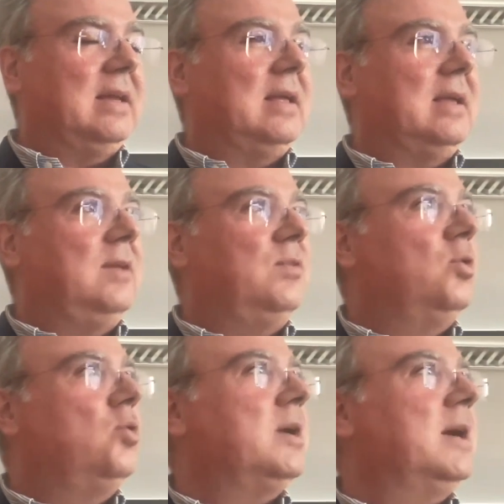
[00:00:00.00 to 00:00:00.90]
if
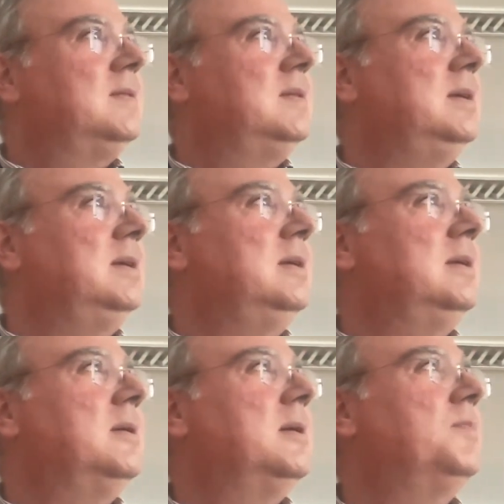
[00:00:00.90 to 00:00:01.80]
you look at
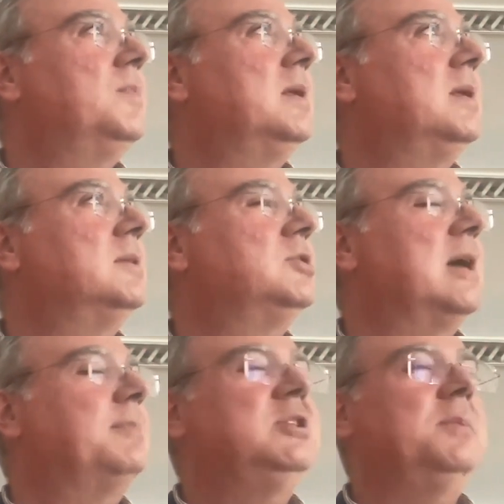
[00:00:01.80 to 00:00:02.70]
the
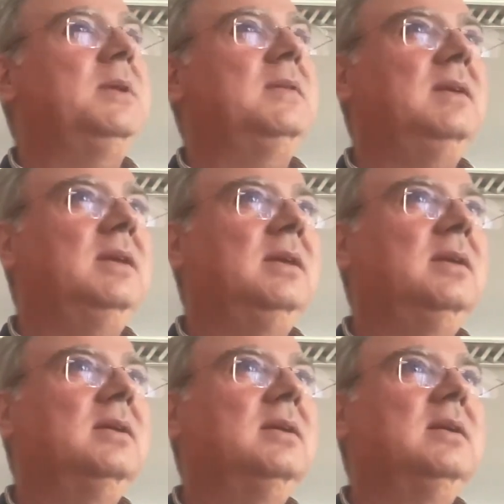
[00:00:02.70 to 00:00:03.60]

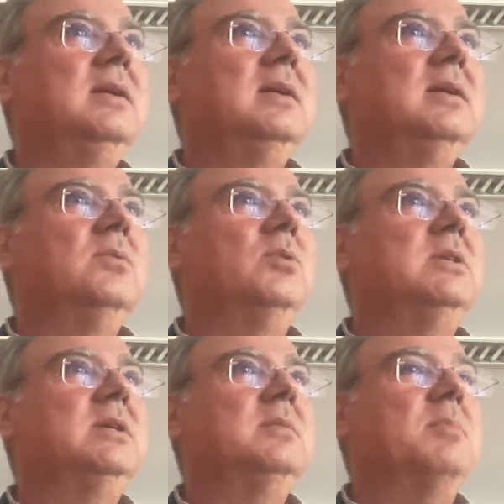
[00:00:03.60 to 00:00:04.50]
ChatGPT,
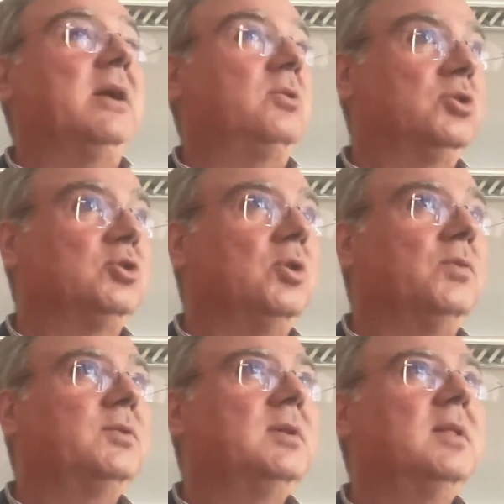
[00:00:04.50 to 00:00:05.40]
which is
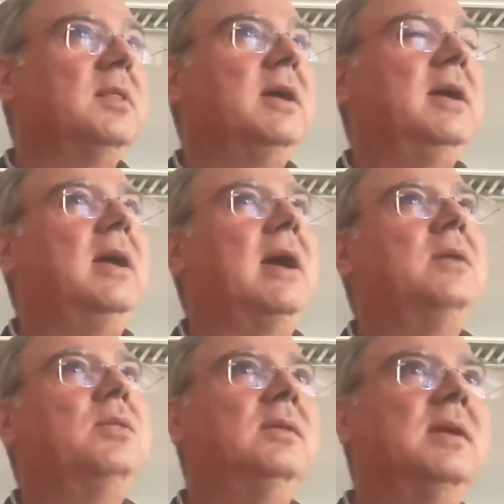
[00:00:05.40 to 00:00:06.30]
Microsoft,
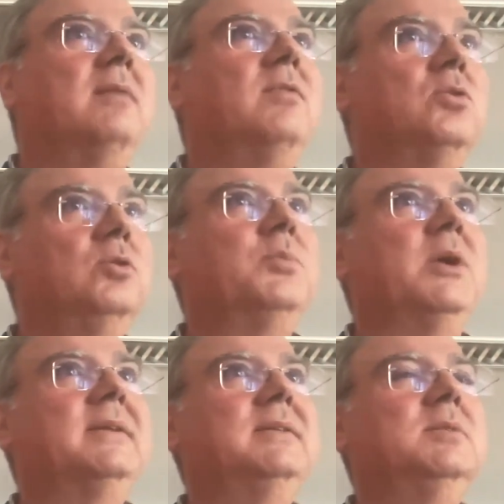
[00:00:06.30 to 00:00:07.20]
I think they have a good
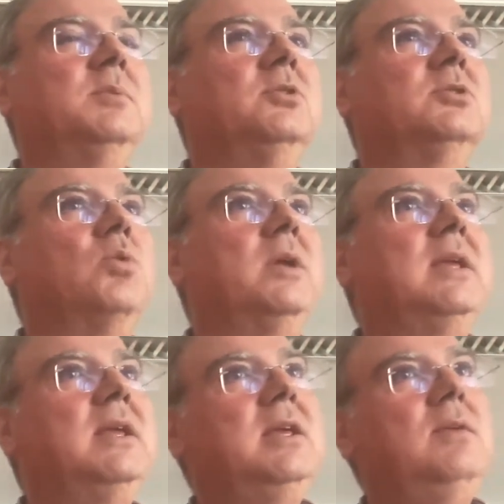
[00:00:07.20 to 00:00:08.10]
practice, because when
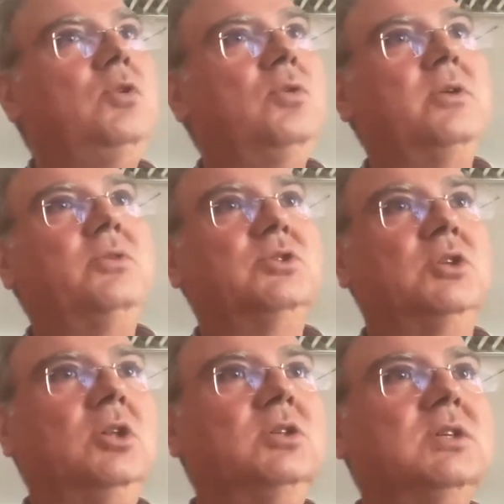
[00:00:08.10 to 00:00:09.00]
they give you the
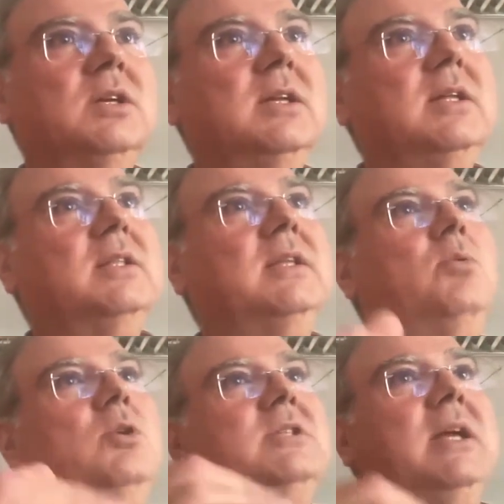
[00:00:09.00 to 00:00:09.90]
result, they
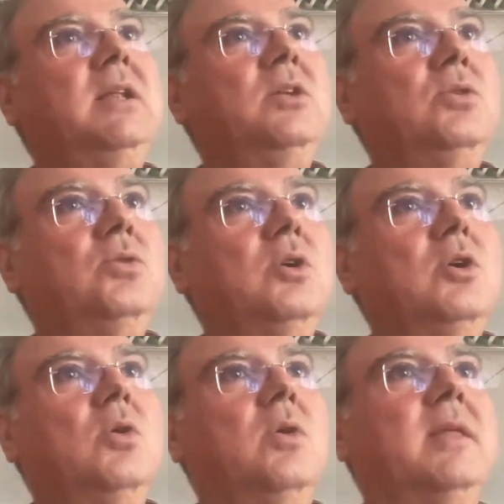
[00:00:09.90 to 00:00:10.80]
will tell you
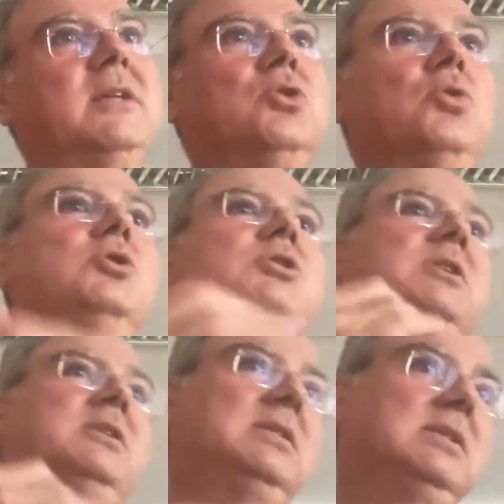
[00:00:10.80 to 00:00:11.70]
the
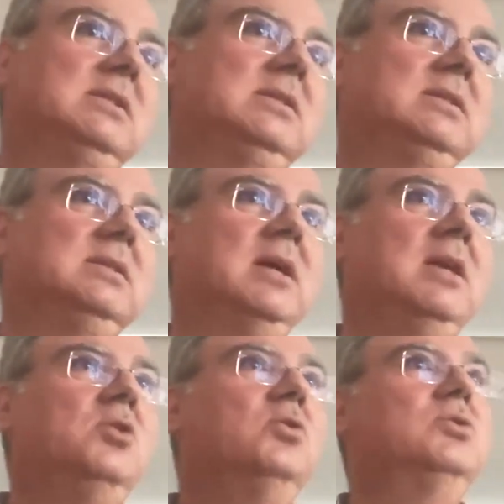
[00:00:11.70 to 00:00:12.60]
sources they
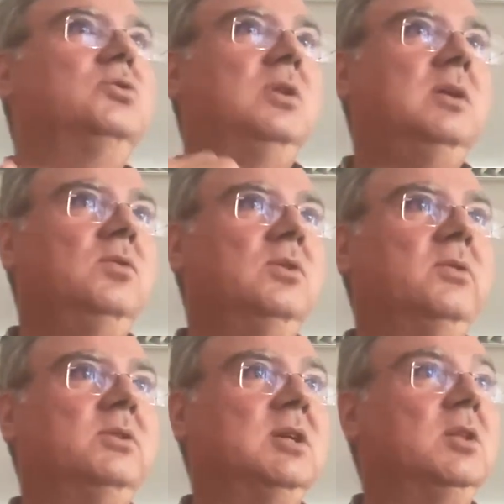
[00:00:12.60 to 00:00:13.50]
use to give you the
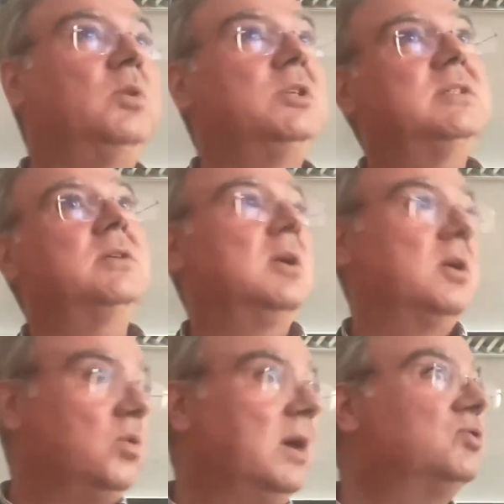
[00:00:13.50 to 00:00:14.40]
result, which is
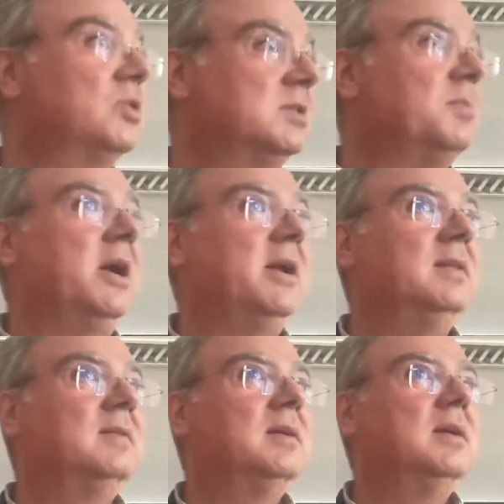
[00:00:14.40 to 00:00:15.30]
quite
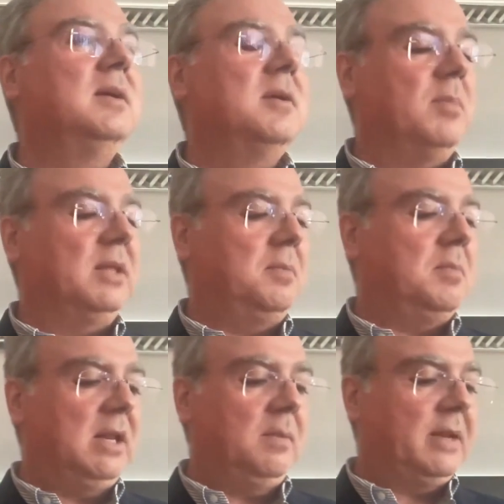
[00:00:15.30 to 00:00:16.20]
transparent. But
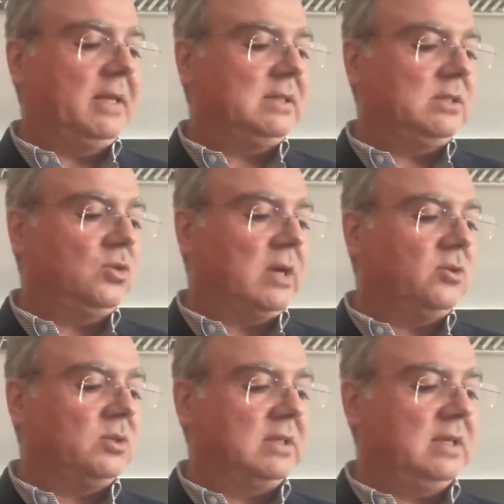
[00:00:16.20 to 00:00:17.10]
in many places, you
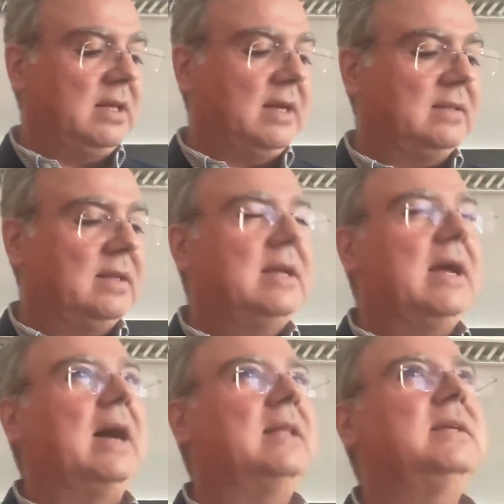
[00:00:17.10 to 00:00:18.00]
cannot see that.
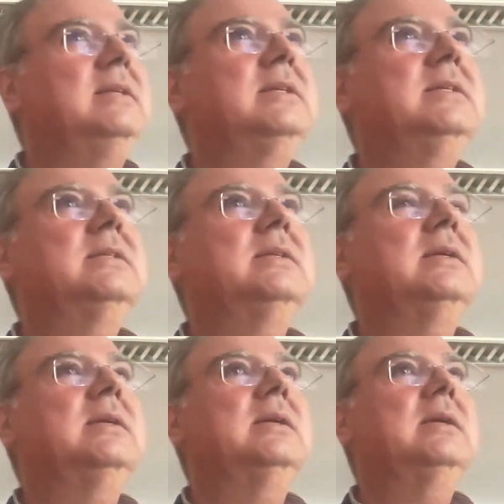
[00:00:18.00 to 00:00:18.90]
And this is,
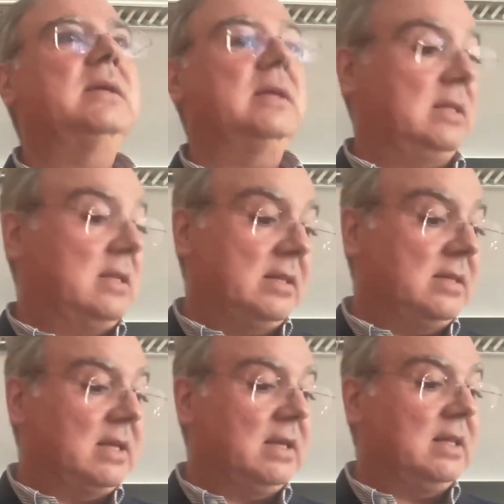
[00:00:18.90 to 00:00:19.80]
and then
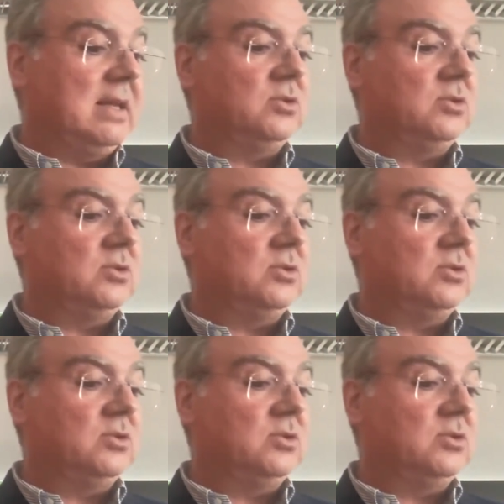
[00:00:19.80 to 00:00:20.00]
taking